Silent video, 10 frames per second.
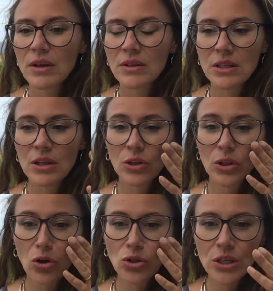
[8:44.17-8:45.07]

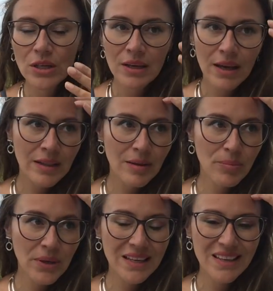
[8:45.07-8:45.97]
psychologically, and a
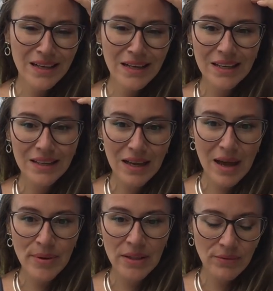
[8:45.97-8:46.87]
big healing can happen.